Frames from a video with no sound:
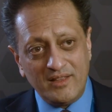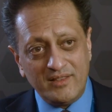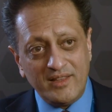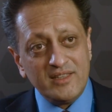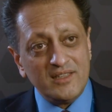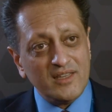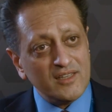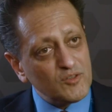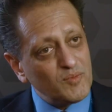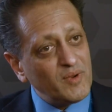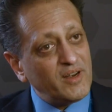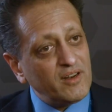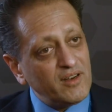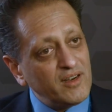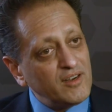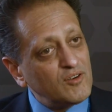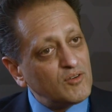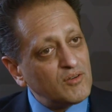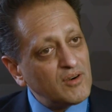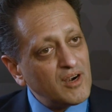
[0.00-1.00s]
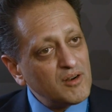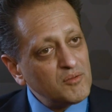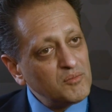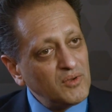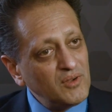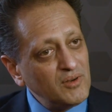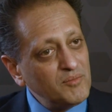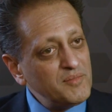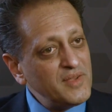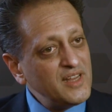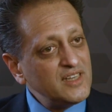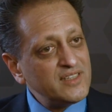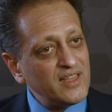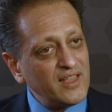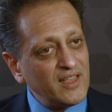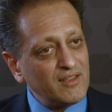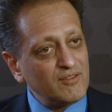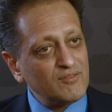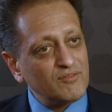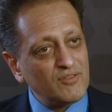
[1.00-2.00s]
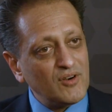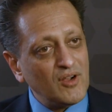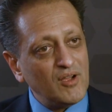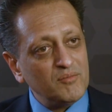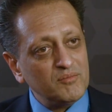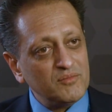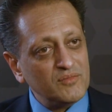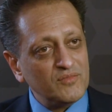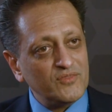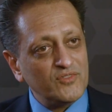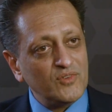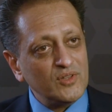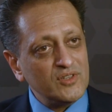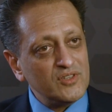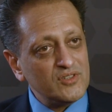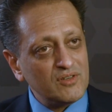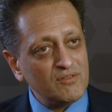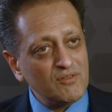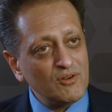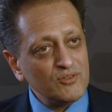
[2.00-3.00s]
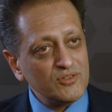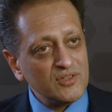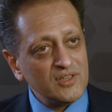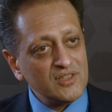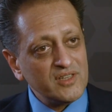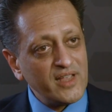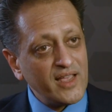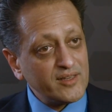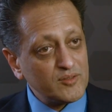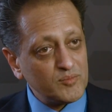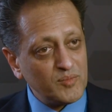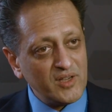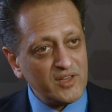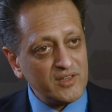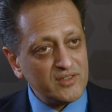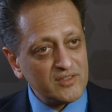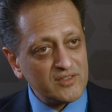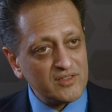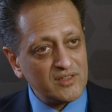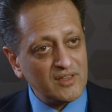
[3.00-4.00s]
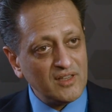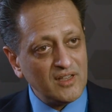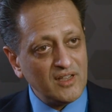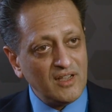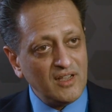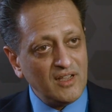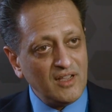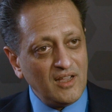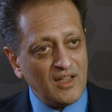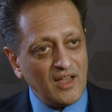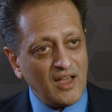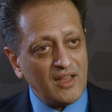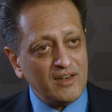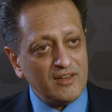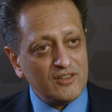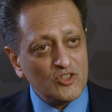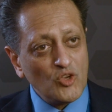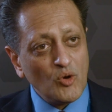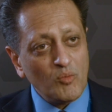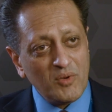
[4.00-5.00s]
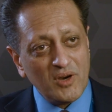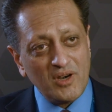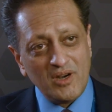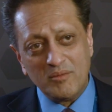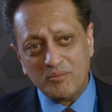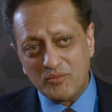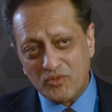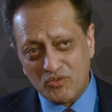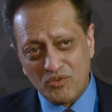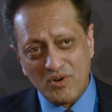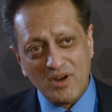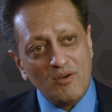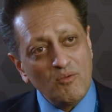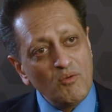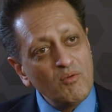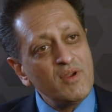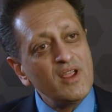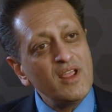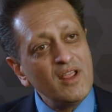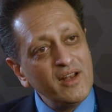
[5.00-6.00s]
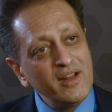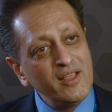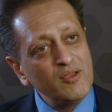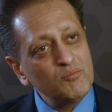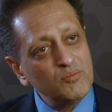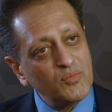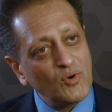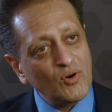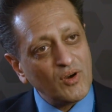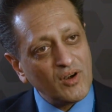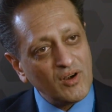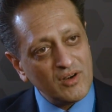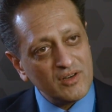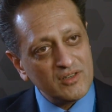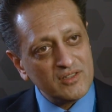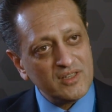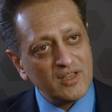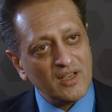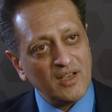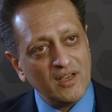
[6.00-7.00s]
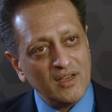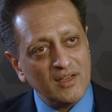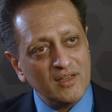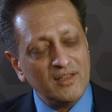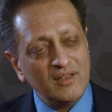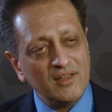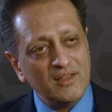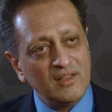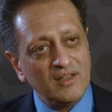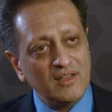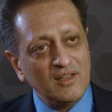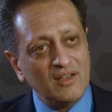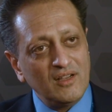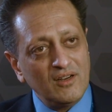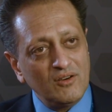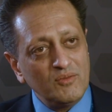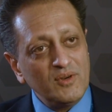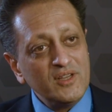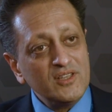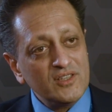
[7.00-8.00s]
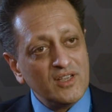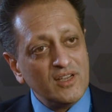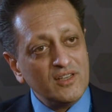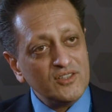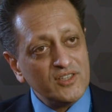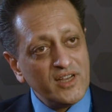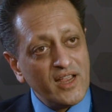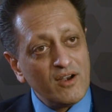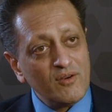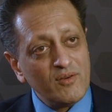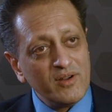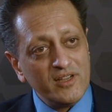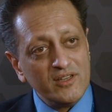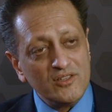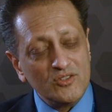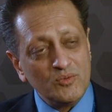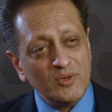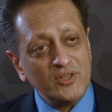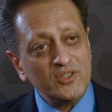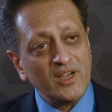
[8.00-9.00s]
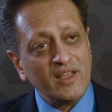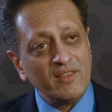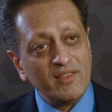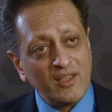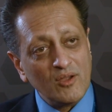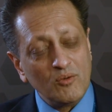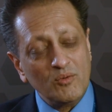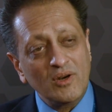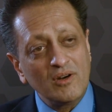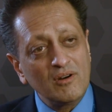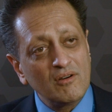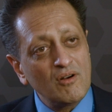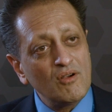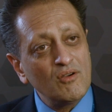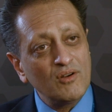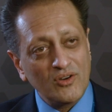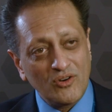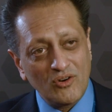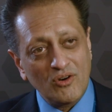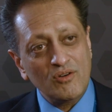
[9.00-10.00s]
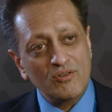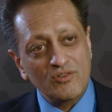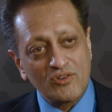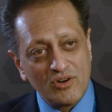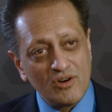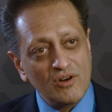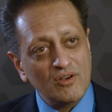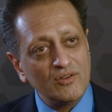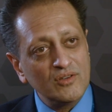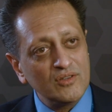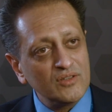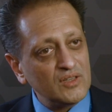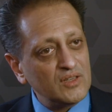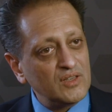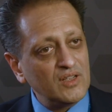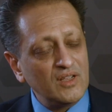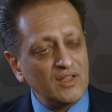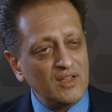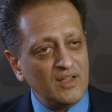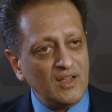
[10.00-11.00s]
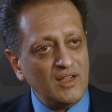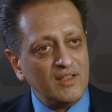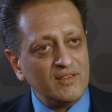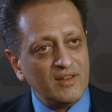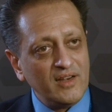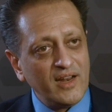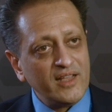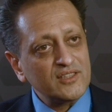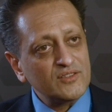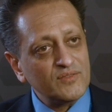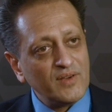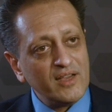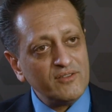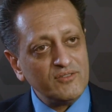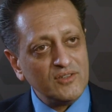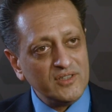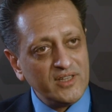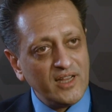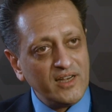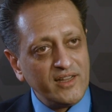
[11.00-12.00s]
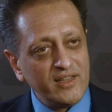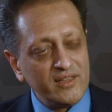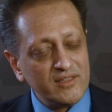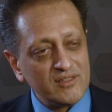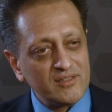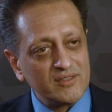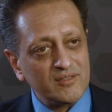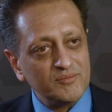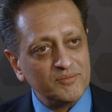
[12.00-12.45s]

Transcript: this has been an incredible meeting for the cirrhosis experts, and it's opened up three really important research areas, which I think will grow and grow and grow in the next 5 to 10